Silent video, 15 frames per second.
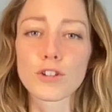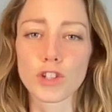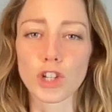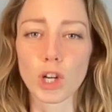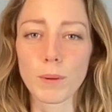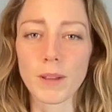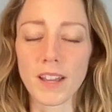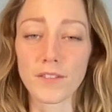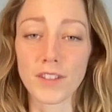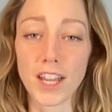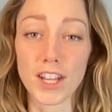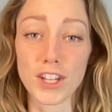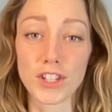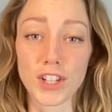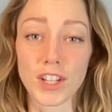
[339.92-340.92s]
Joby
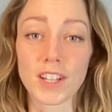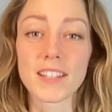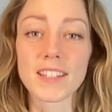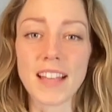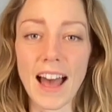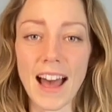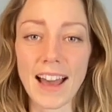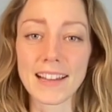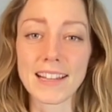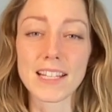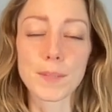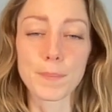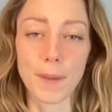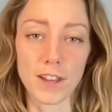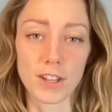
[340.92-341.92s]
Aviation is a highly
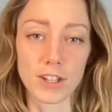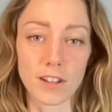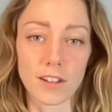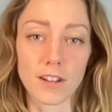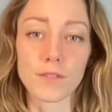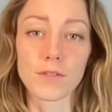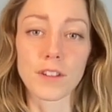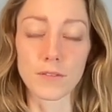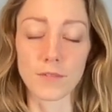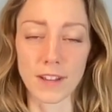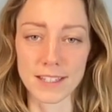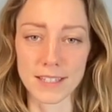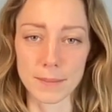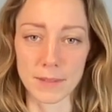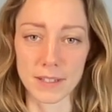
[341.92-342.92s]
speculative
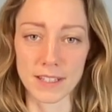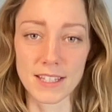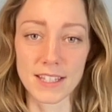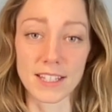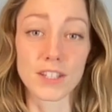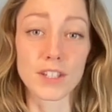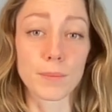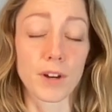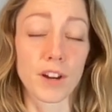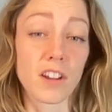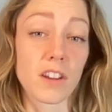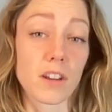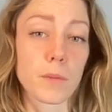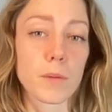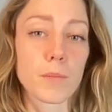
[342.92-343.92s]
investment since a
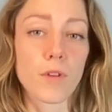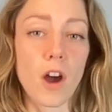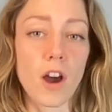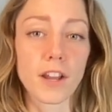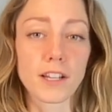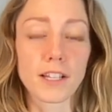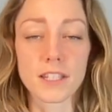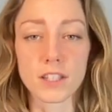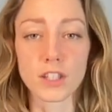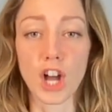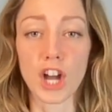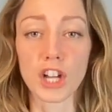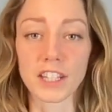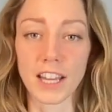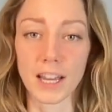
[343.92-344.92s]
marketable product has
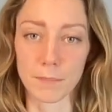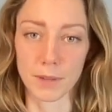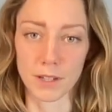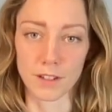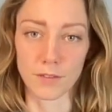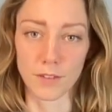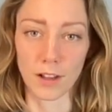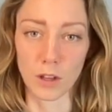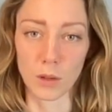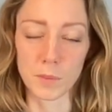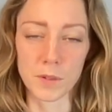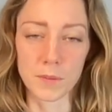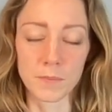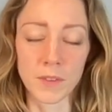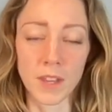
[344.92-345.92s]
not yet been
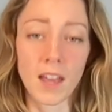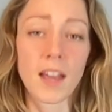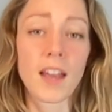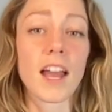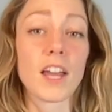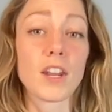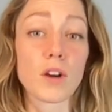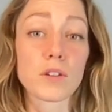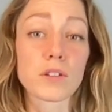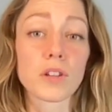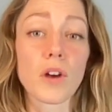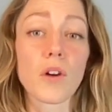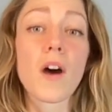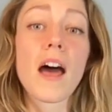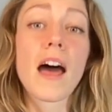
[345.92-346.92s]
developed. And
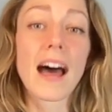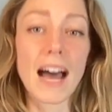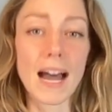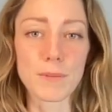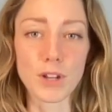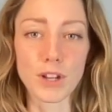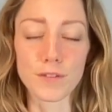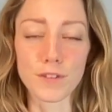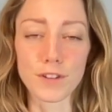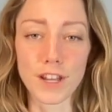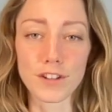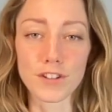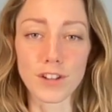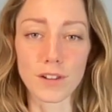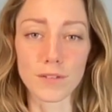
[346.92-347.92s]
also, I'm not a
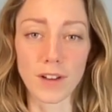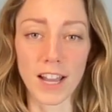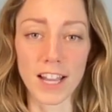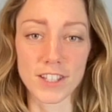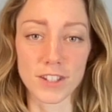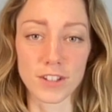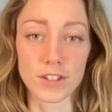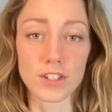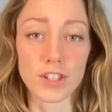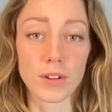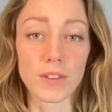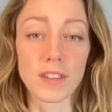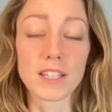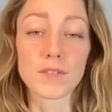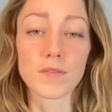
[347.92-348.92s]
financial advisor, so
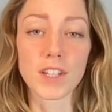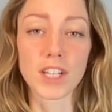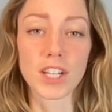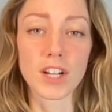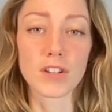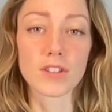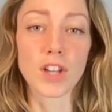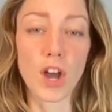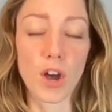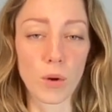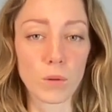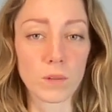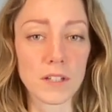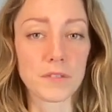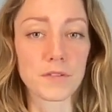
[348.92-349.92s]
these videos are
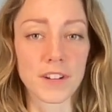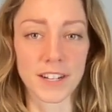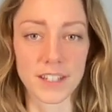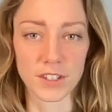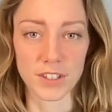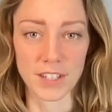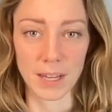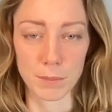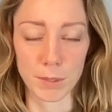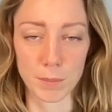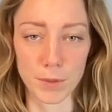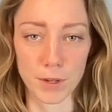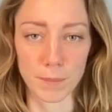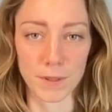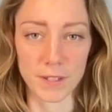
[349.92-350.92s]
only for entertainment
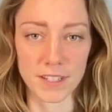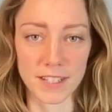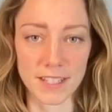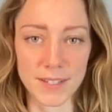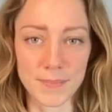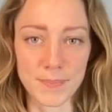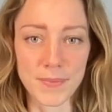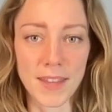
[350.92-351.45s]
purposes.